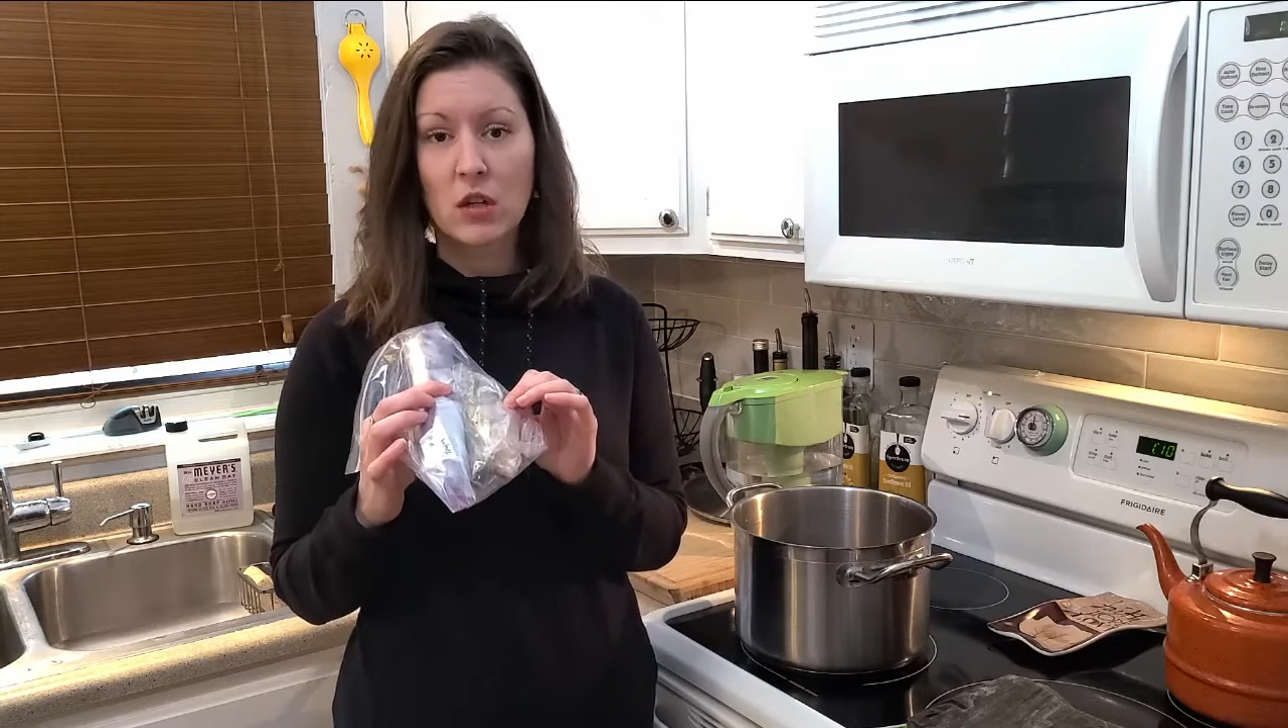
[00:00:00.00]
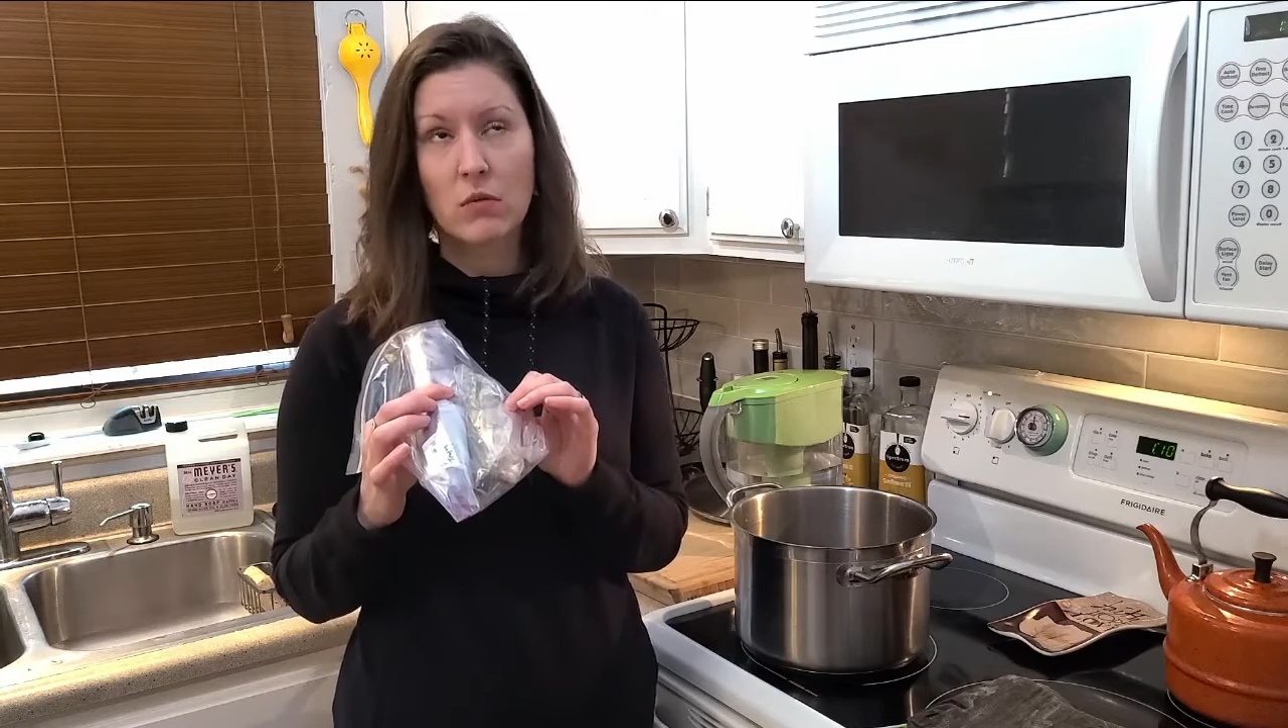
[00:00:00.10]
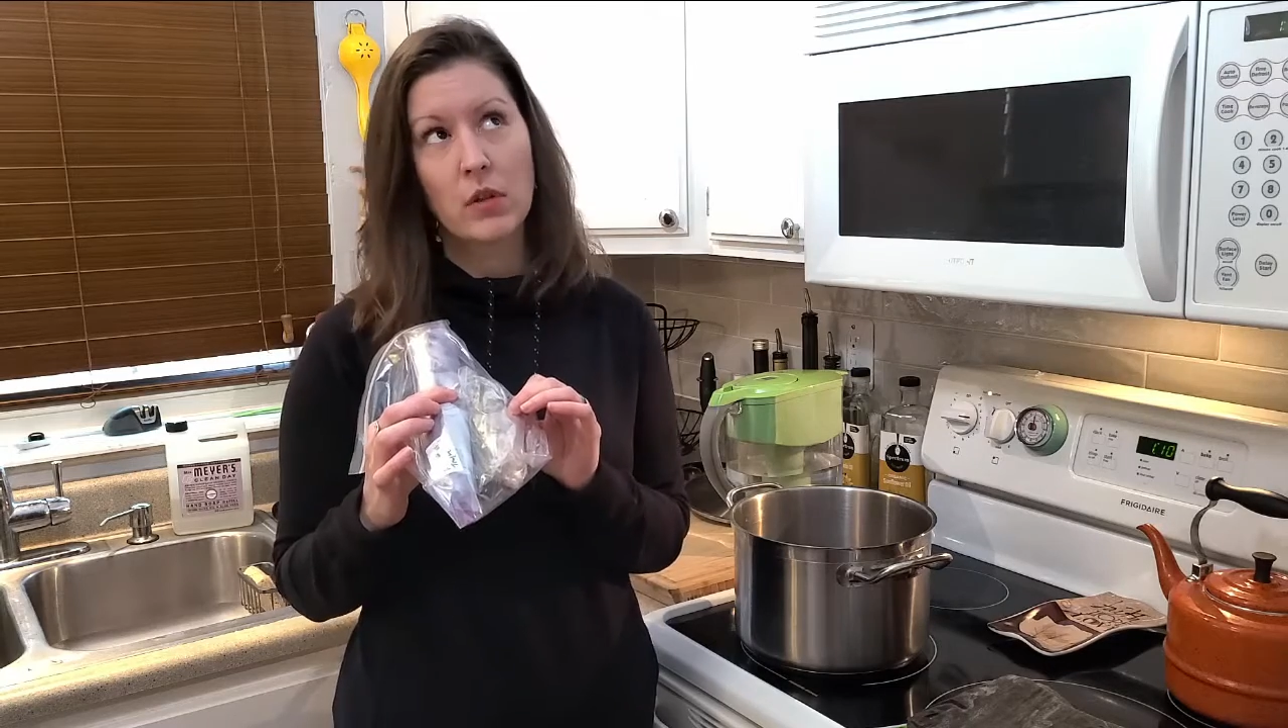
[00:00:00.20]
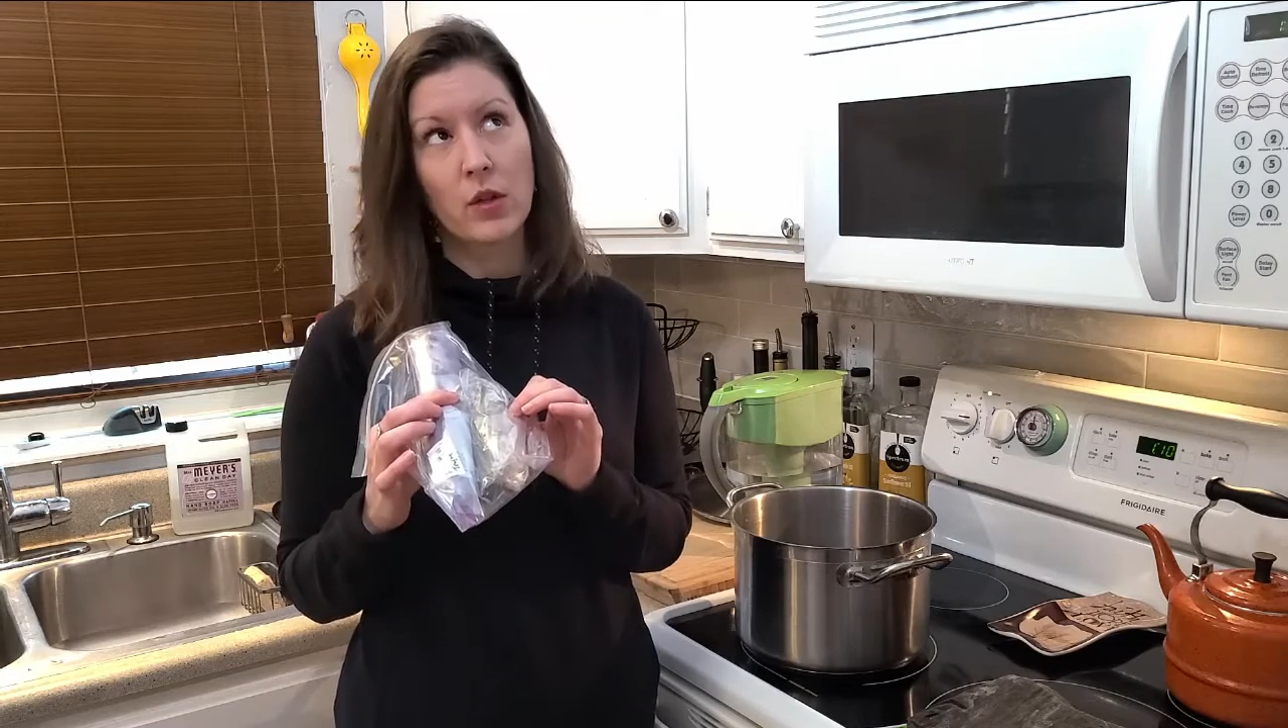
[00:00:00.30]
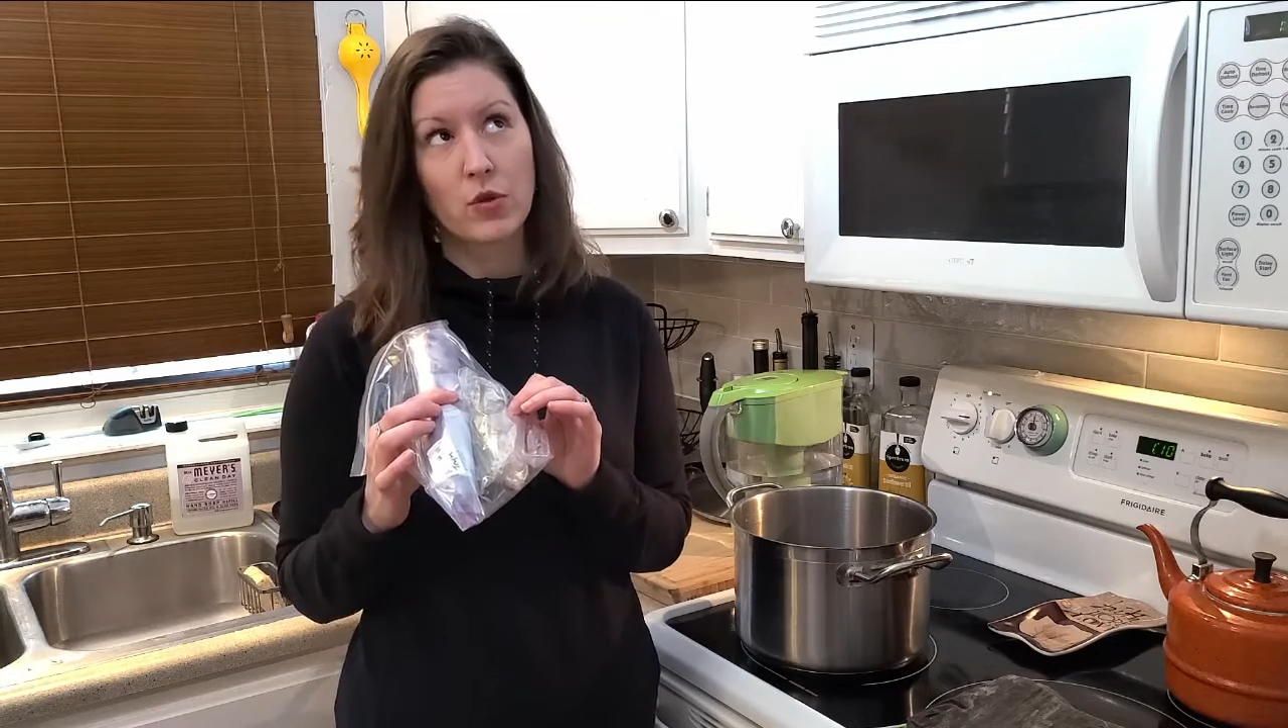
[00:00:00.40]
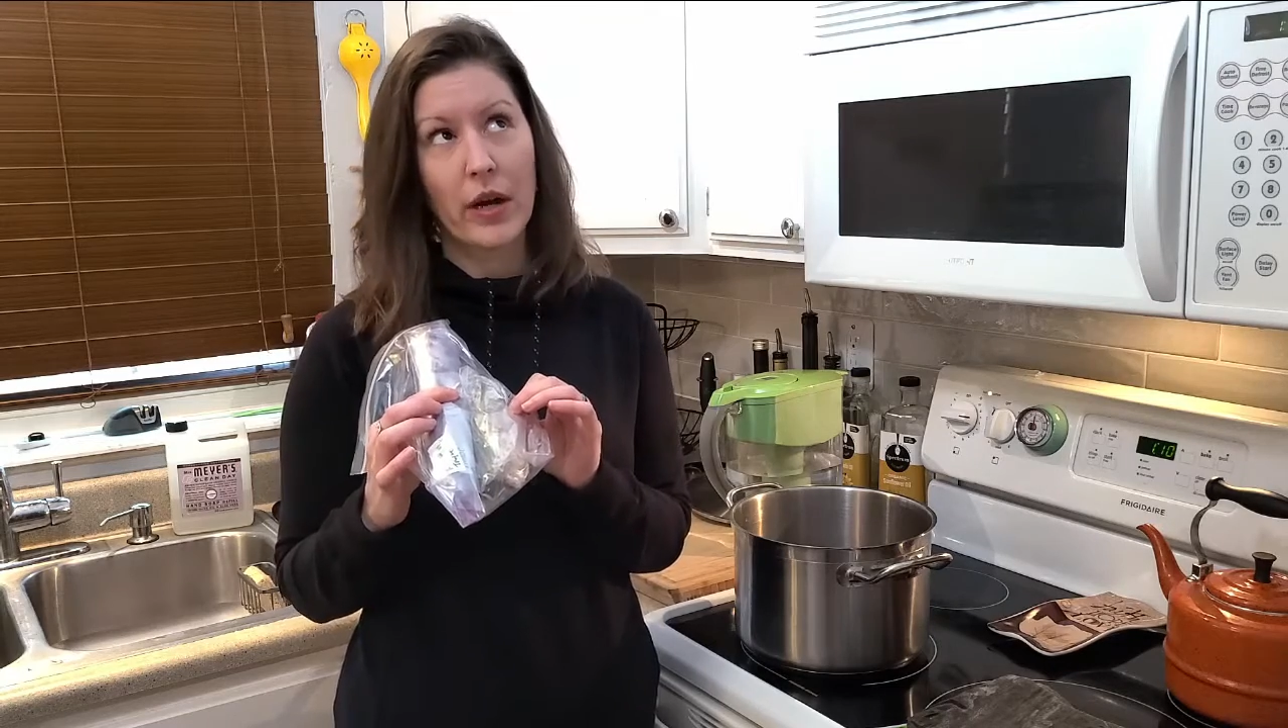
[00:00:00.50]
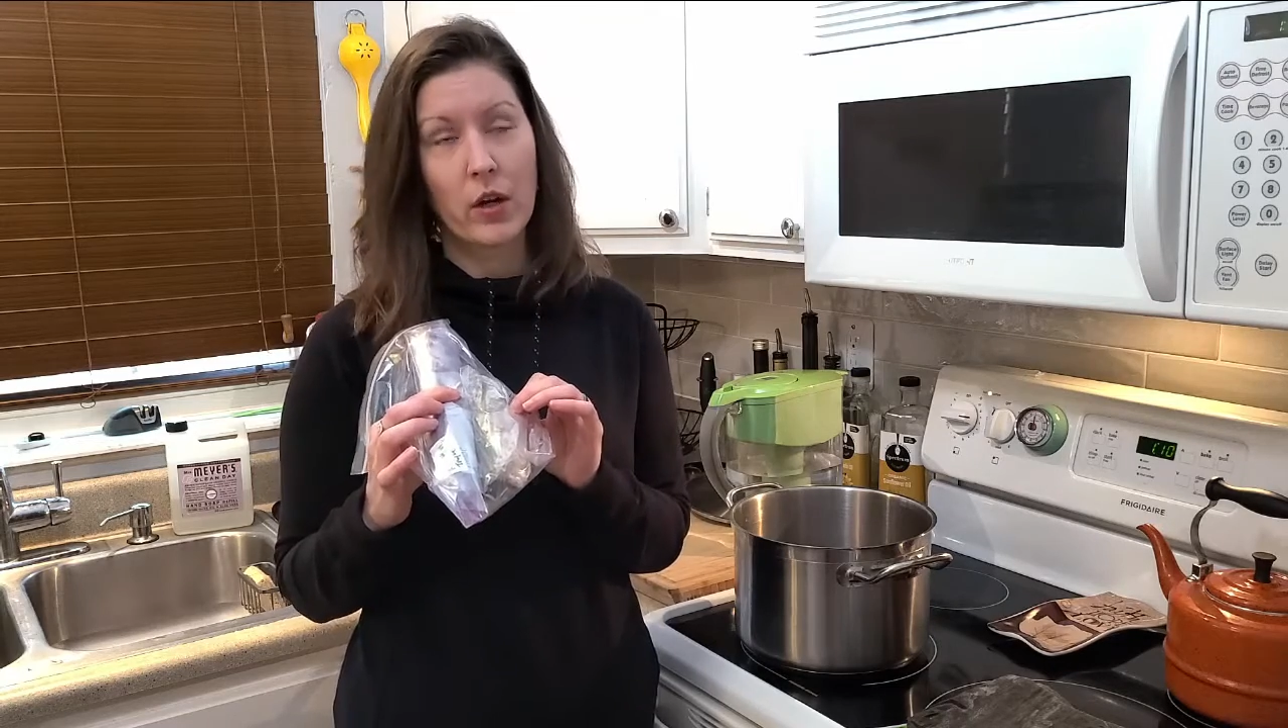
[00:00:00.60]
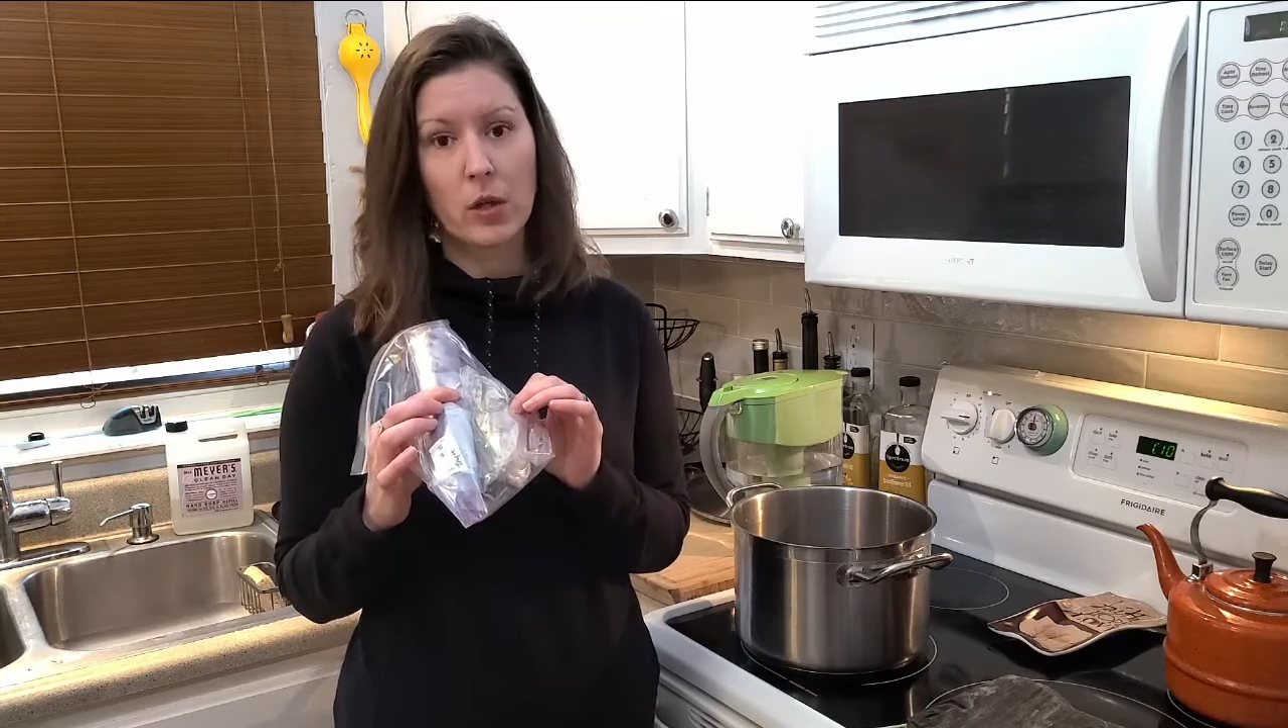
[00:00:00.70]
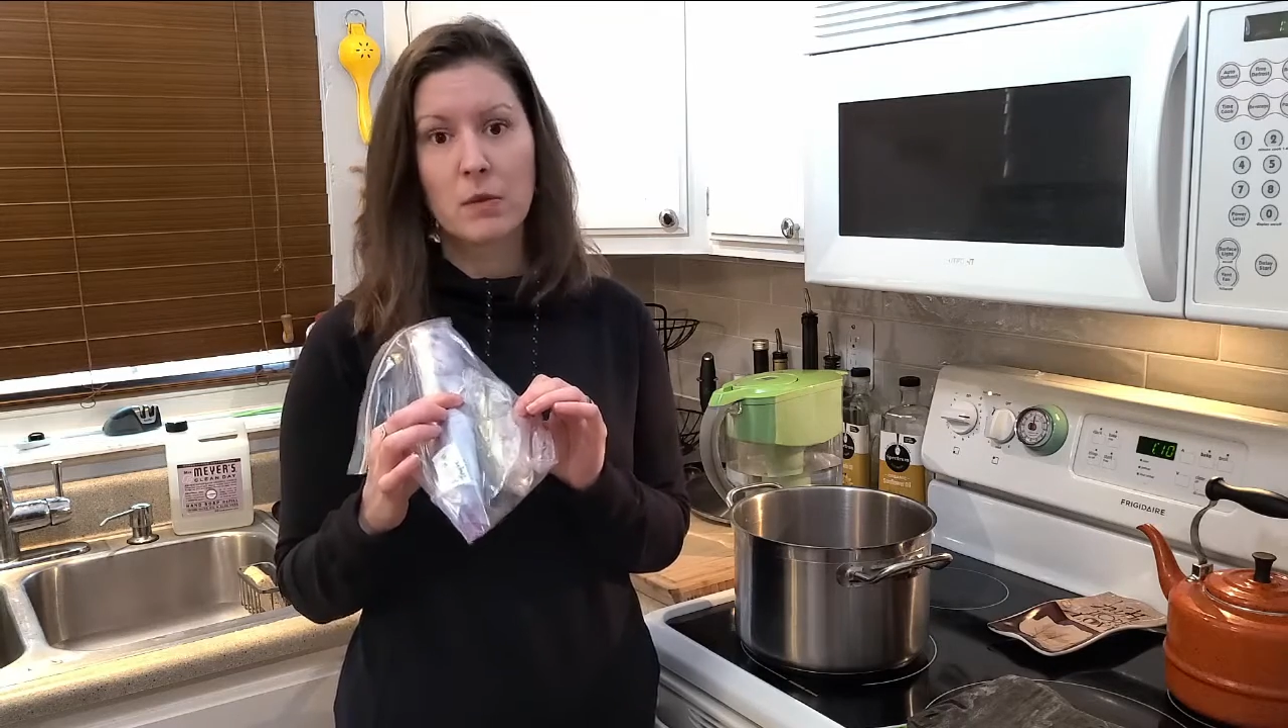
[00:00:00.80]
not dried herbs,